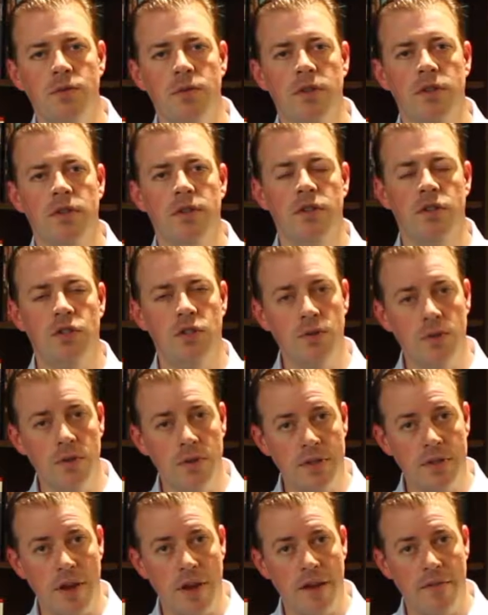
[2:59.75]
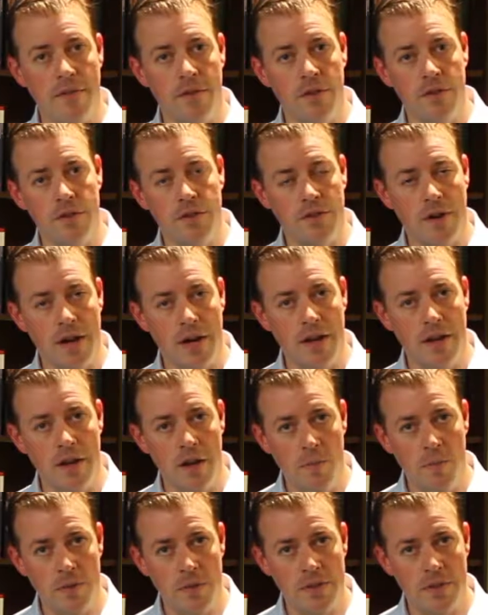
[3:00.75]
which is a stool softener to try and
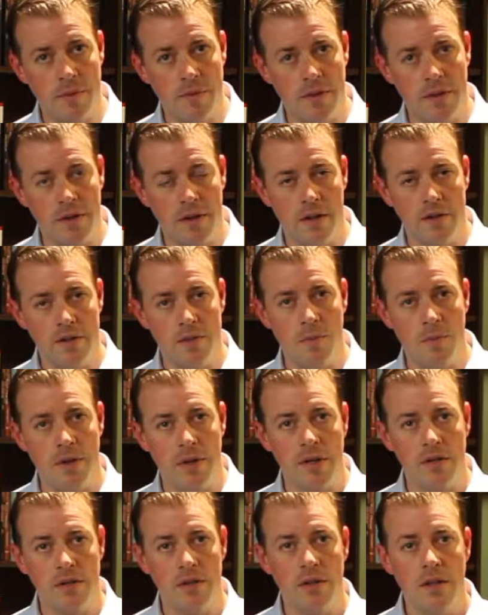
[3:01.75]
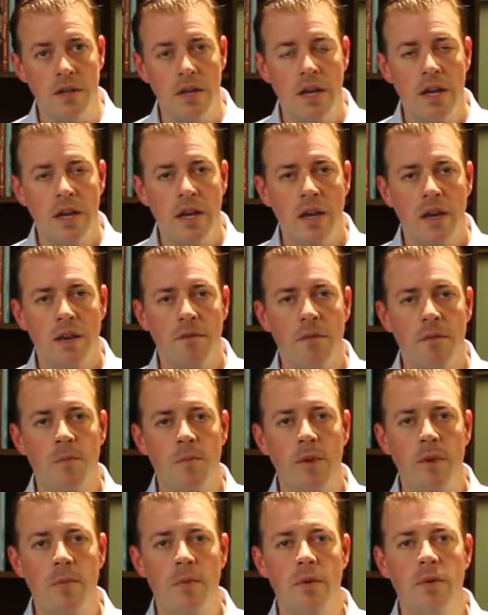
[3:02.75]
help with some of the constipation. And for
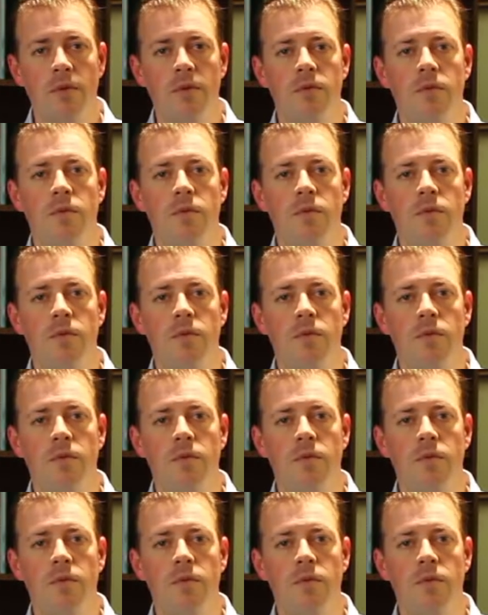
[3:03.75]
people who